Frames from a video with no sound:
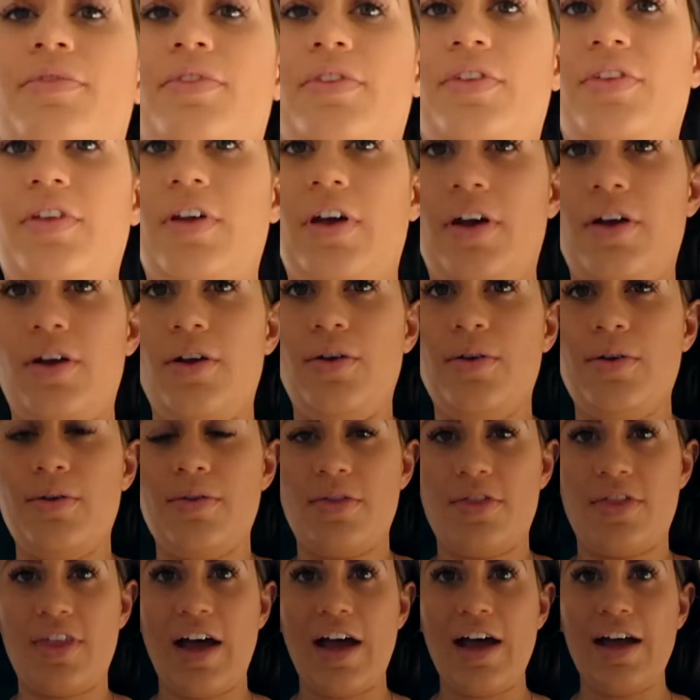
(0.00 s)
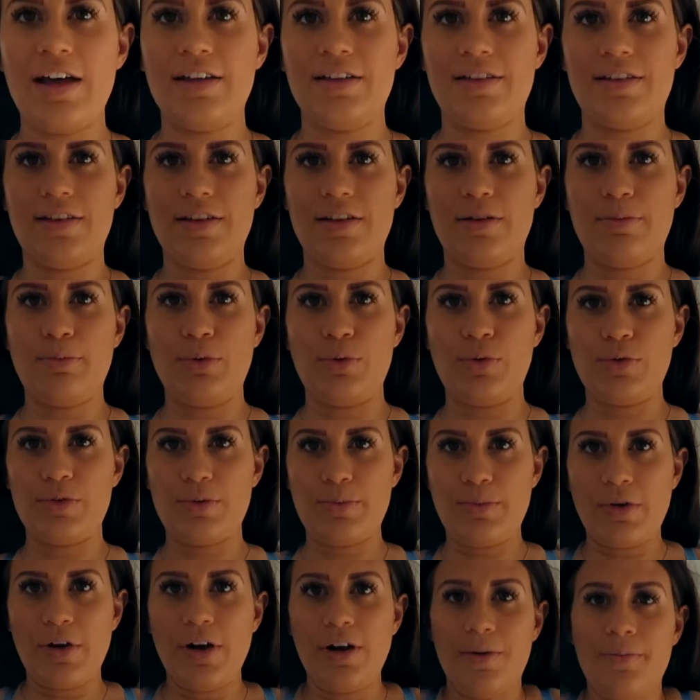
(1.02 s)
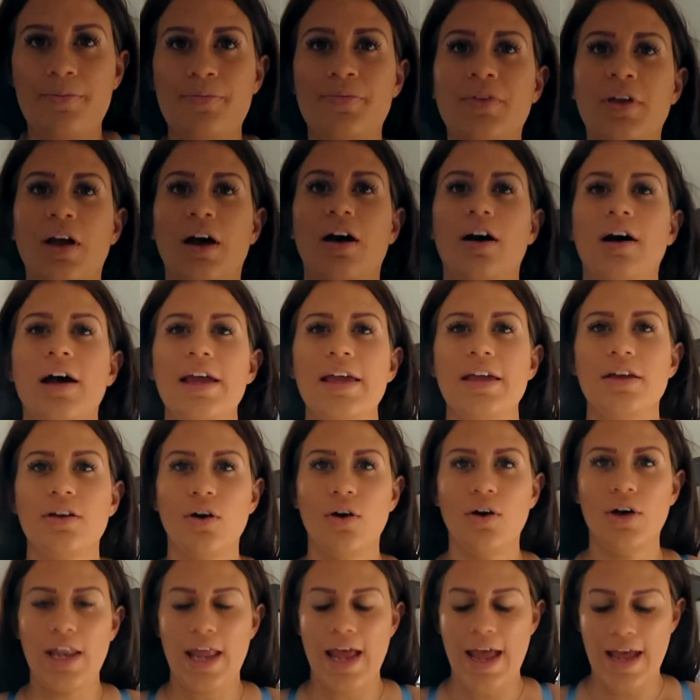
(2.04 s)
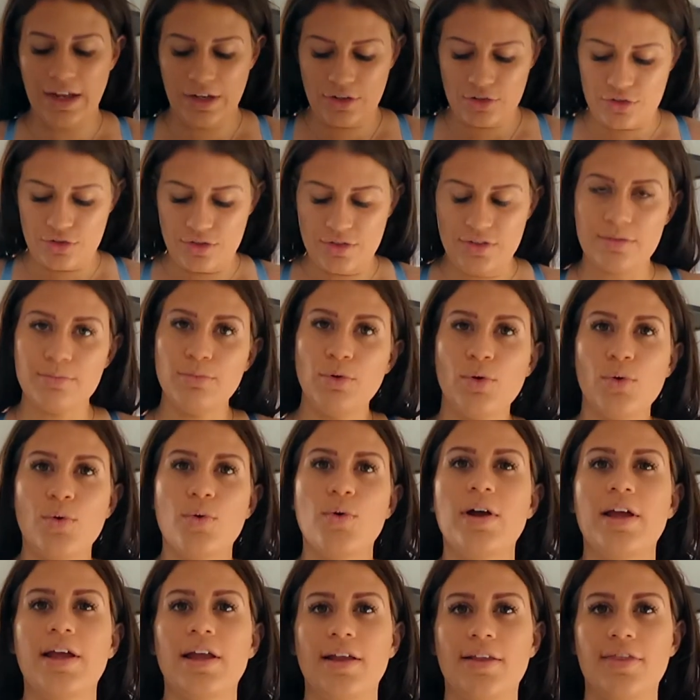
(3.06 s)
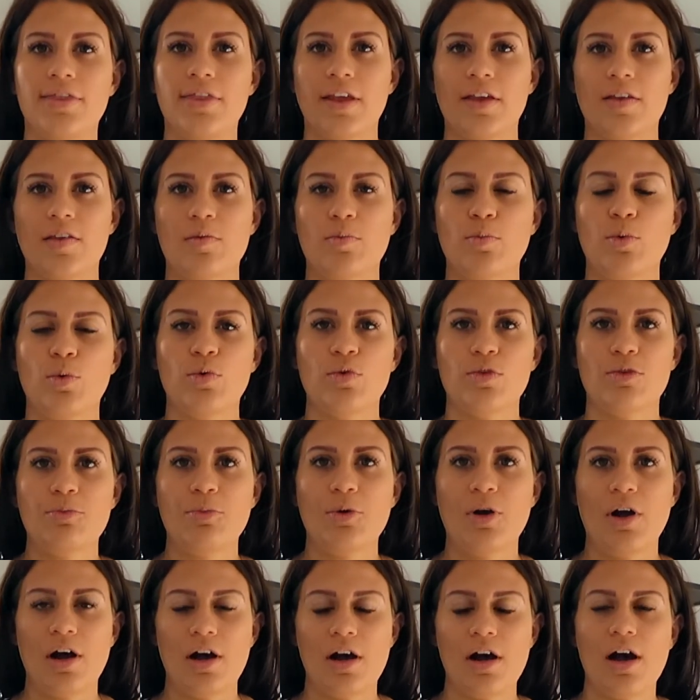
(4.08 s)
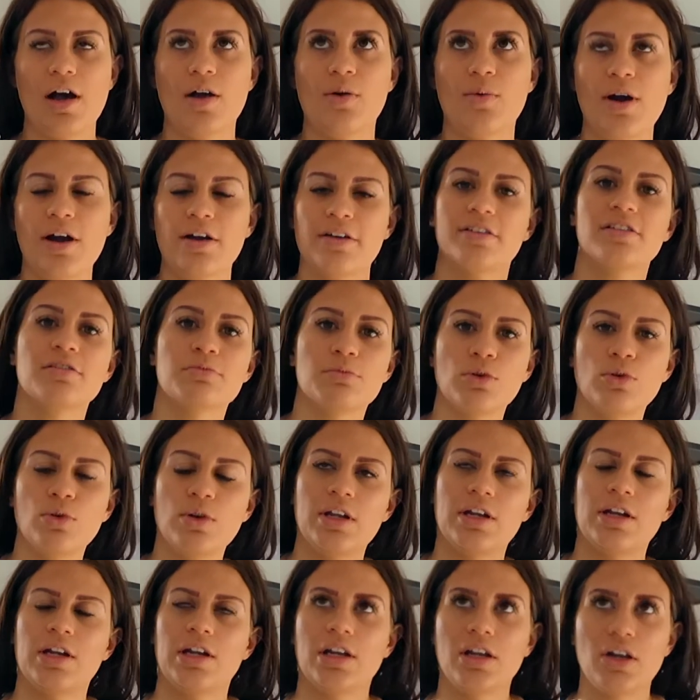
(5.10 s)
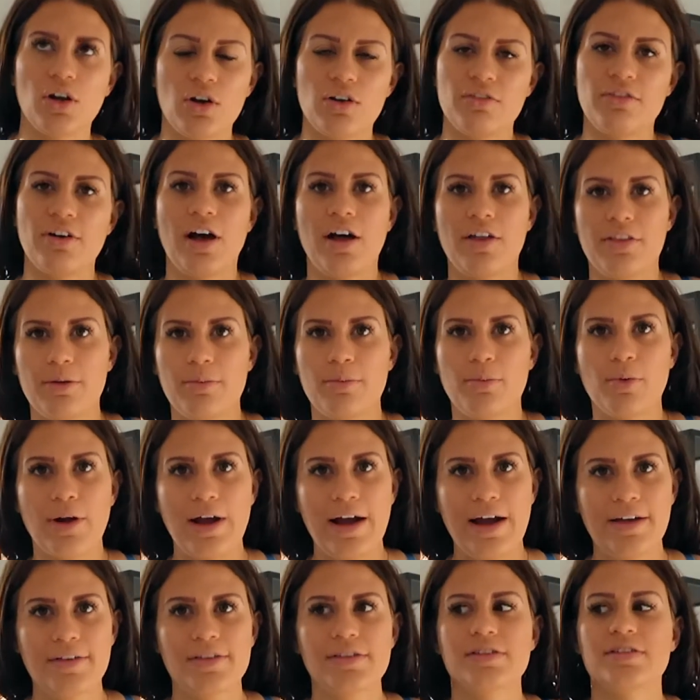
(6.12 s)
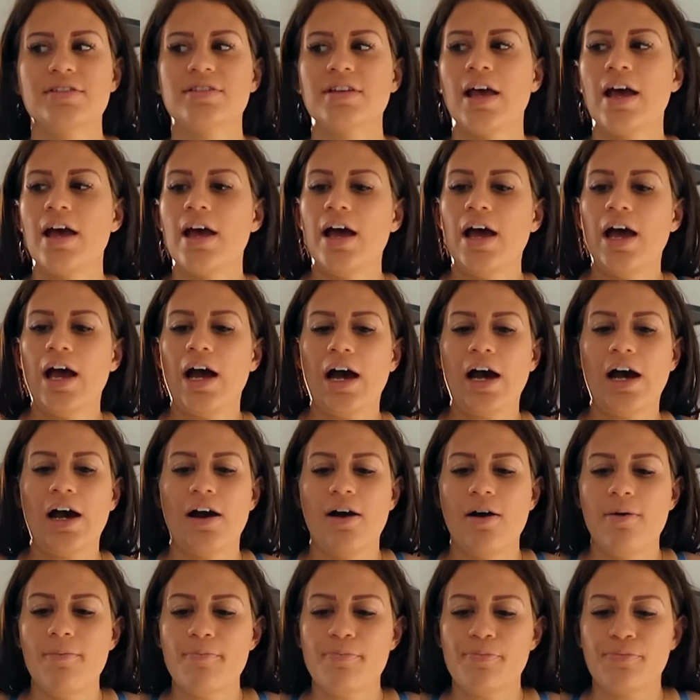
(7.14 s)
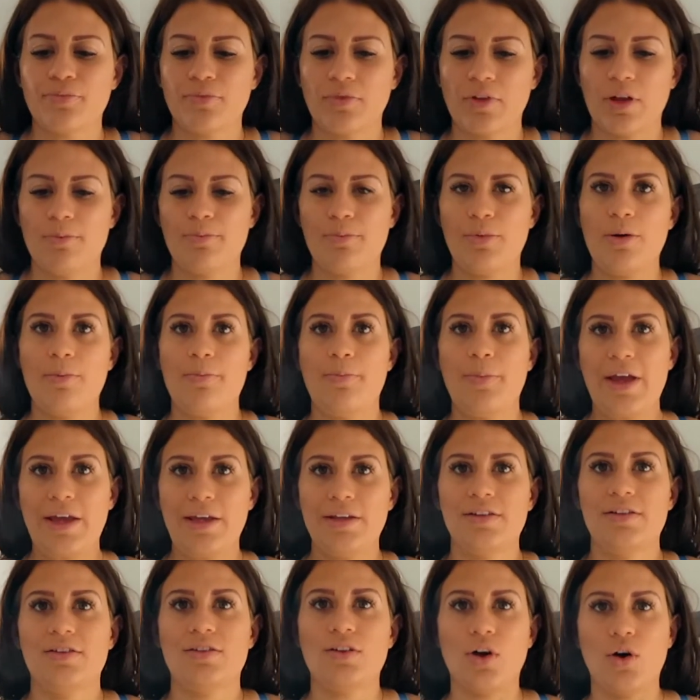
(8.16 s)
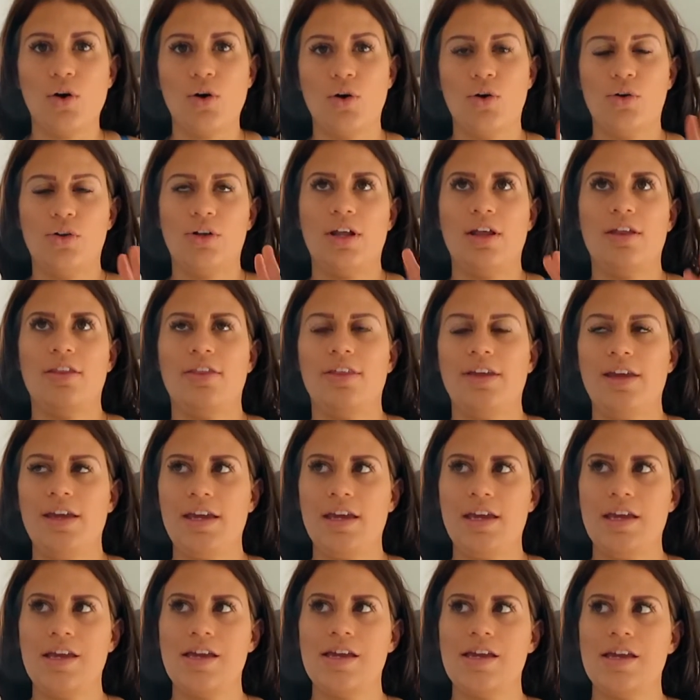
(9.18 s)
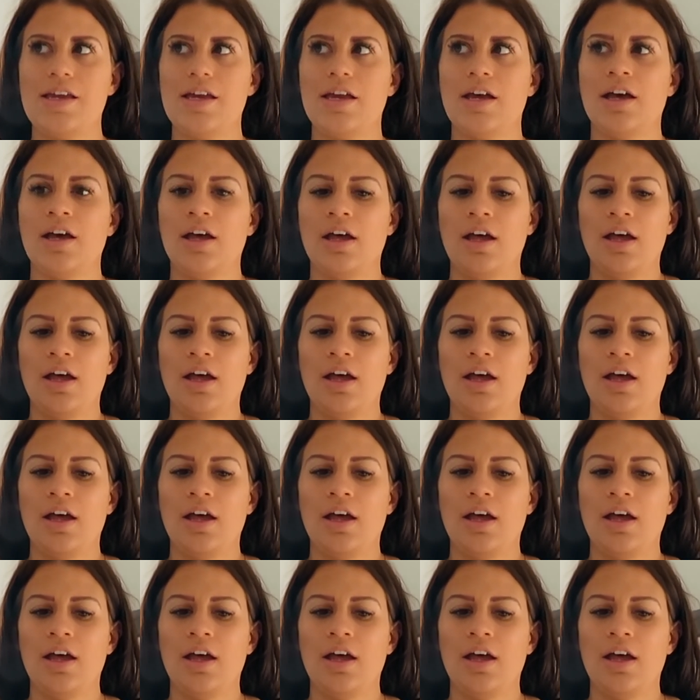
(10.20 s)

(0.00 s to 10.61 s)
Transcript: So that is the sports bra. I got an extra small in this sports bra. I wear a small in a lot of other brands, but based on the